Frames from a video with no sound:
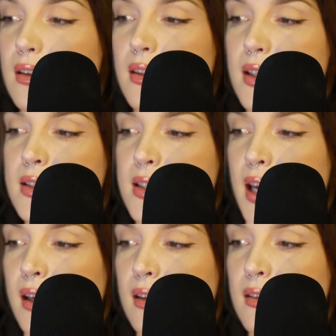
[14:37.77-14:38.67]
The
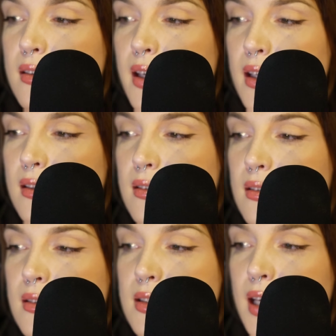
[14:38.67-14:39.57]
second night
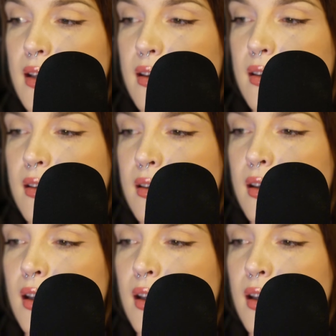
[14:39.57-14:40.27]
set in,